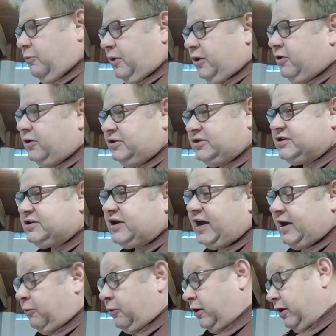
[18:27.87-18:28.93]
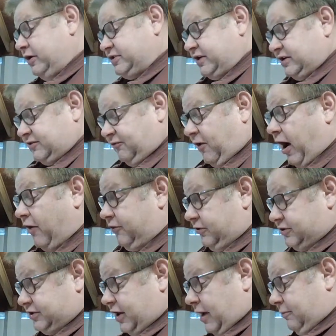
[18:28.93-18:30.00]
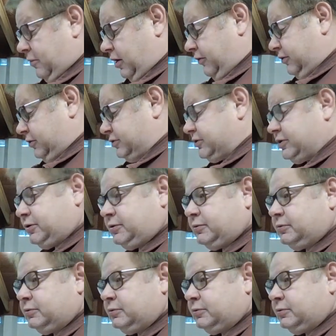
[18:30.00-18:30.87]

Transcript: We couldn't say, well, it says fathers, not mothers.